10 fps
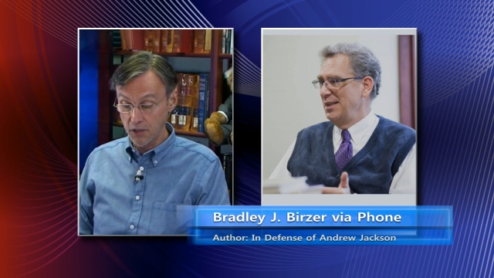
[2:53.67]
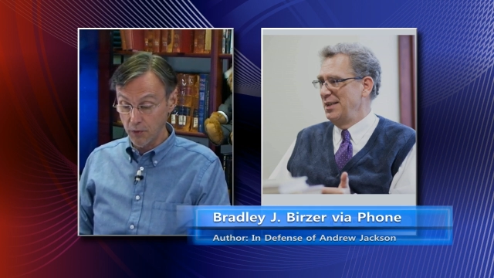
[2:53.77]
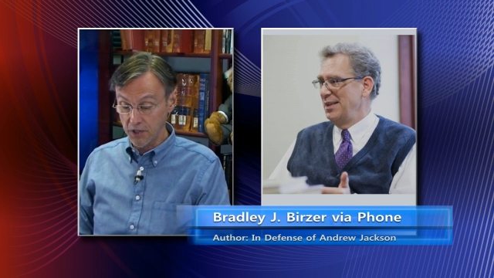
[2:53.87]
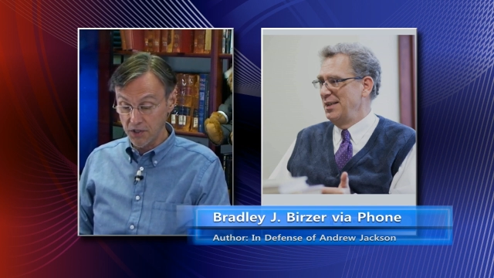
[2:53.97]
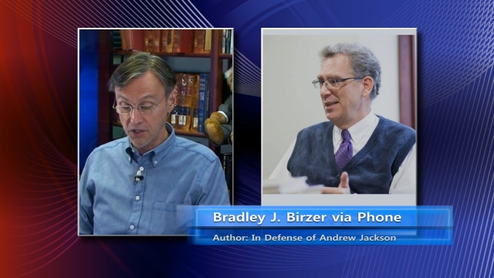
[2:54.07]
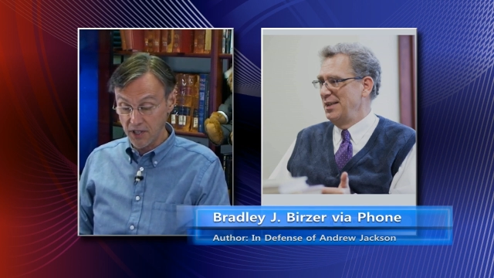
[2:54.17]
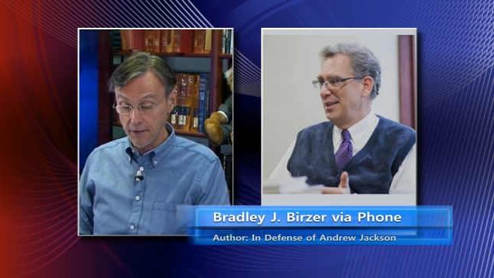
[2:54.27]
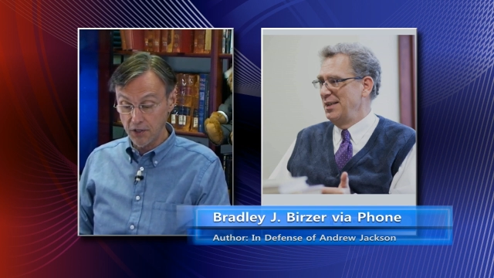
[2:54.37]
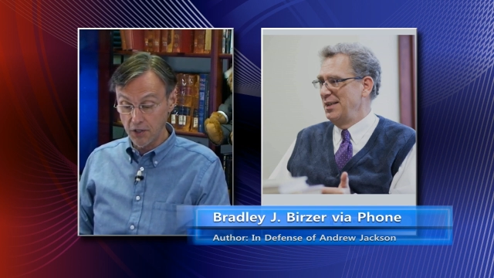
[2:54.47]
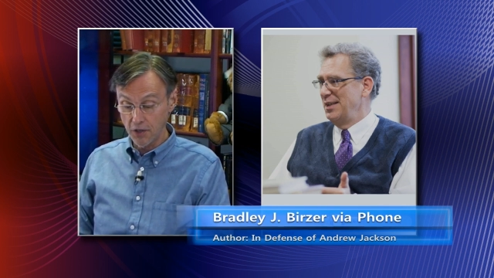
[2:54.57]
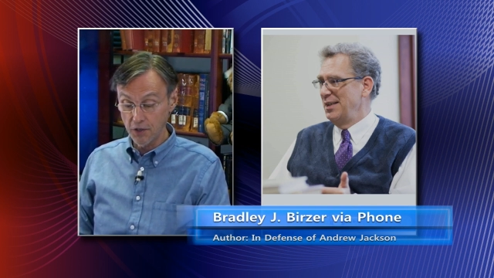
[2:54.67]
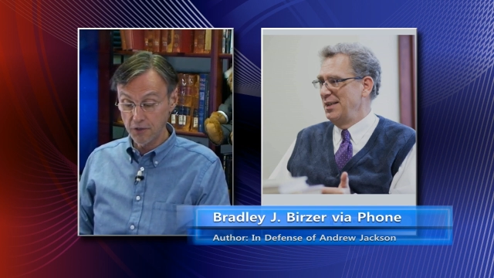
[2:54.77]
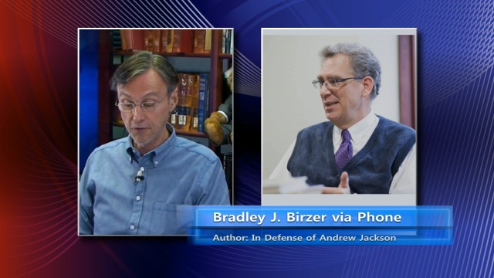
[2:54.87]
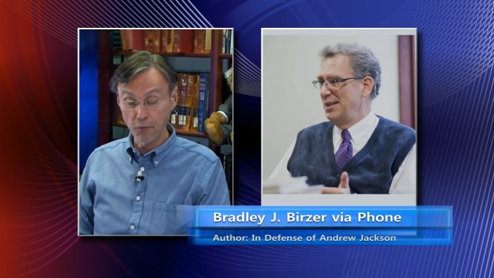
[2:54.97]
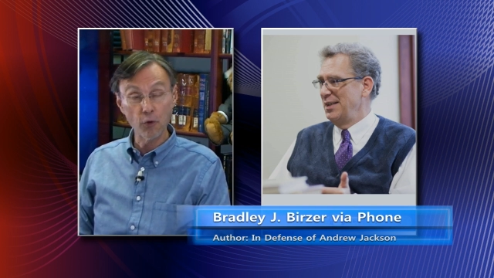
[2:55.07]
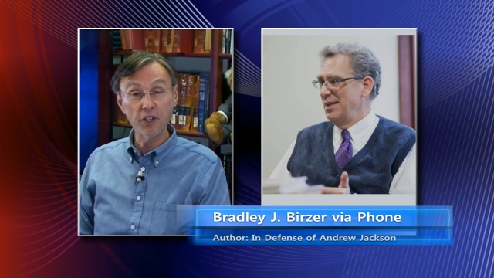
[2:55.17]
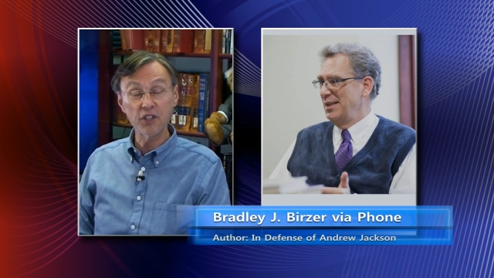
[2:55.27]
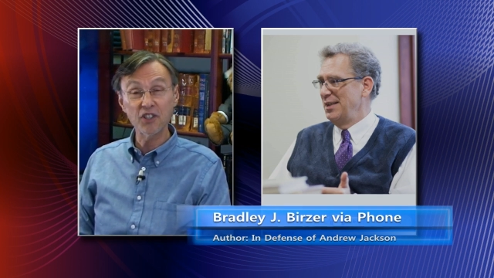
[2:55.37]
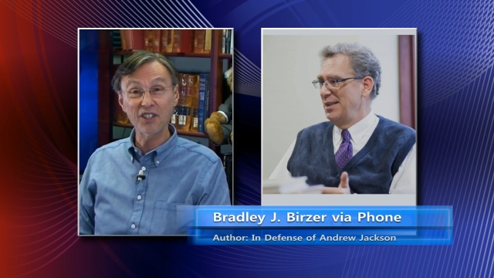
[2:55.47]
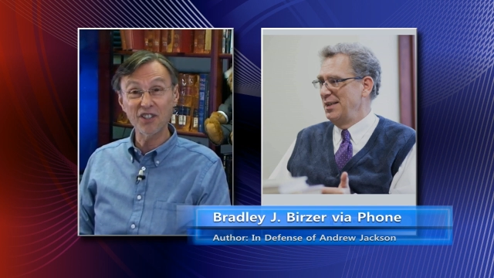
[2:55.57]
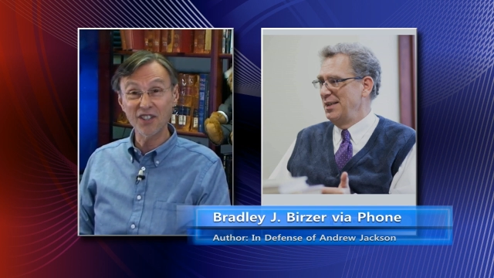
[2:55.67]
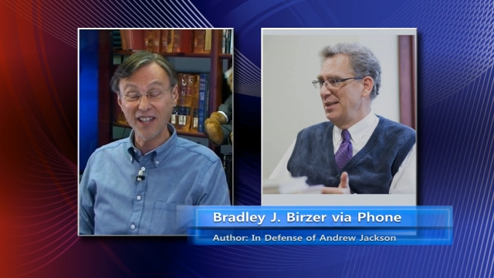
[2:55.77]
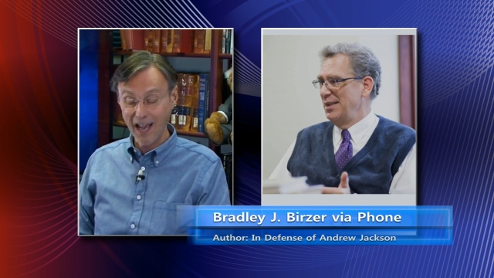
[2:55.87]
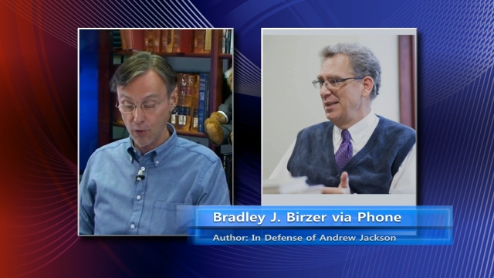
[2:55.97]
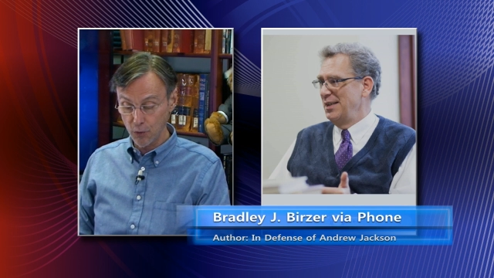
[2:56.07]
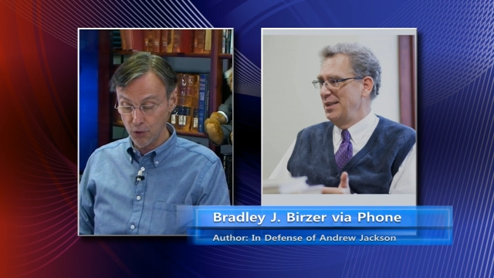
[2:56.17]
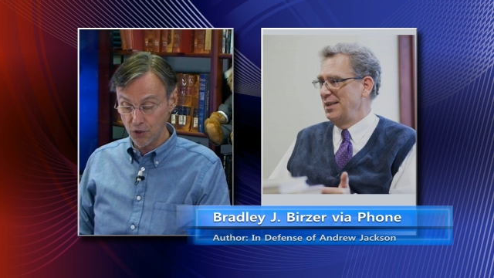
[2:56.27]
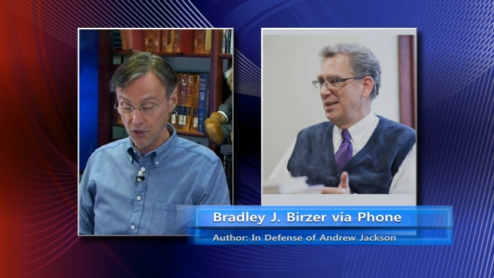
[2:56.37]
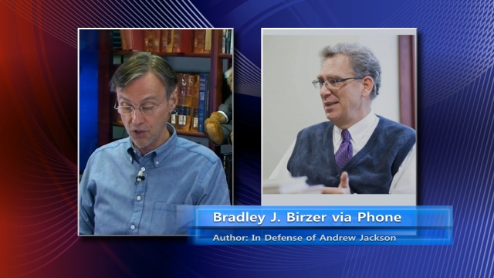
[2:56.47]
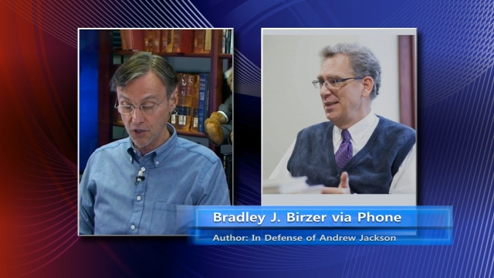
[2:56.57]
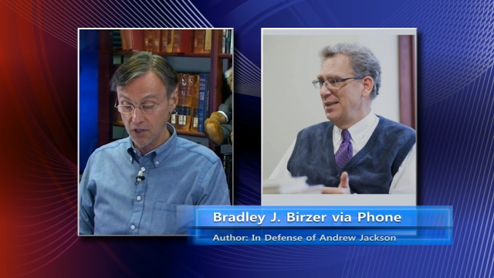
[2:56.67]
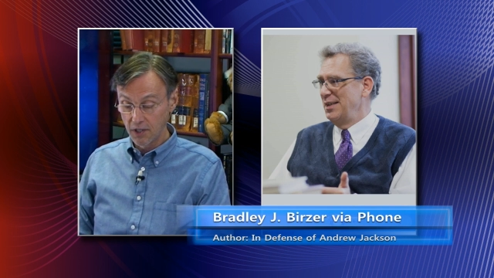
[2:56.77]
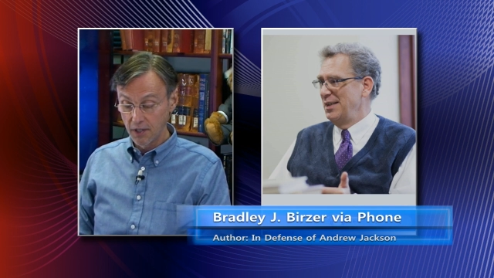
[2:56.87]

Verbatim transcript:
Speaker 1: Within seven years, forty-six thousand